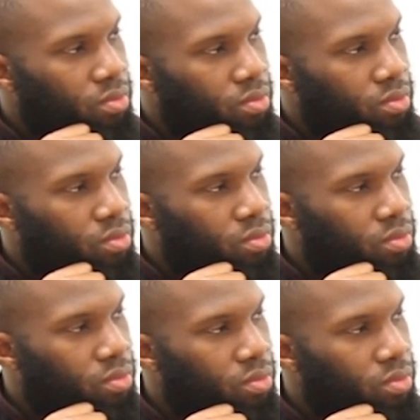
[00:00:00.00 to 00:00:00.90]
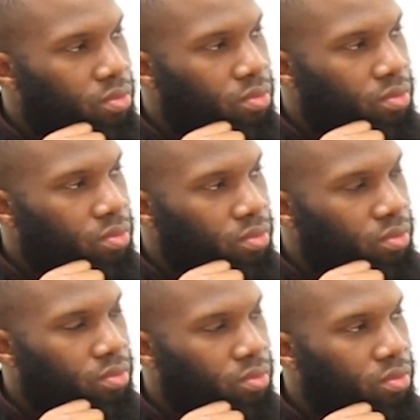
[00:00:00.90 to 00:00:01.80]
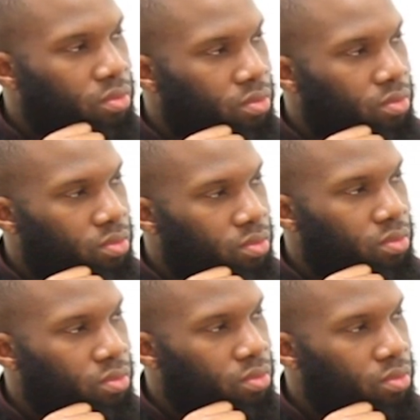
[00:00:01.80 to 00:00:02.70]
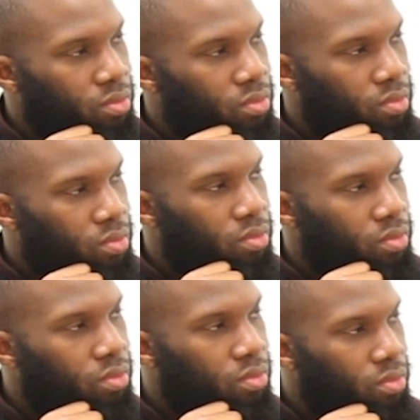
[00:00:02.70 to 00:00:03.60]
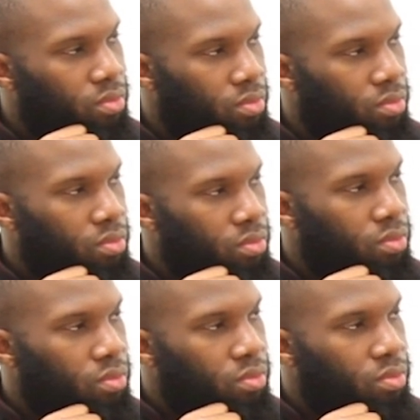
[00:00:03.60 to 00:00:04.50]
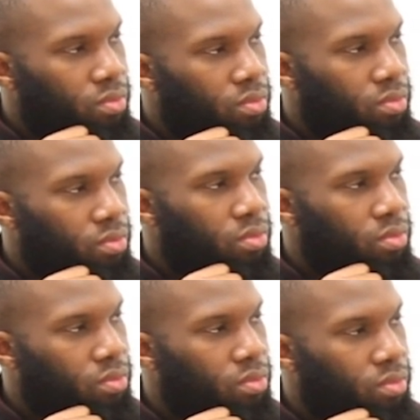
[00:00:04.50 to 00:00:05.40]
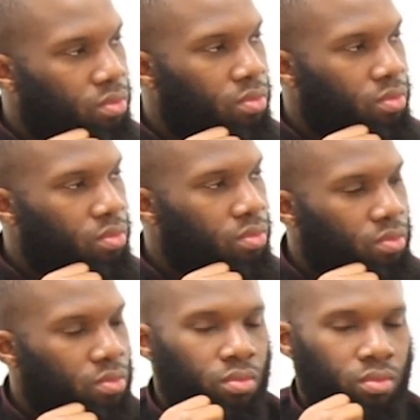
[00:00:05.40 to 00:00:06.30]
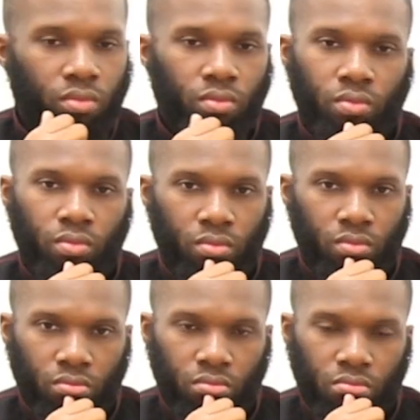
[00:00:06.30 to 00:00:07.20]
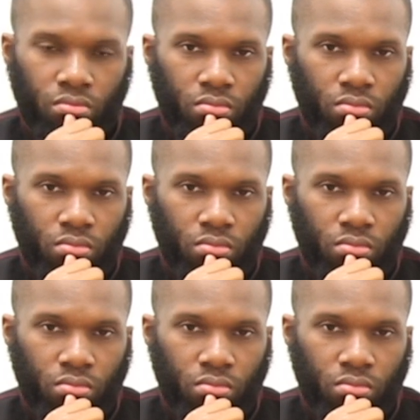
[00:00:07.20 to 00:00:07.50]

No words are spoken by the person on screen.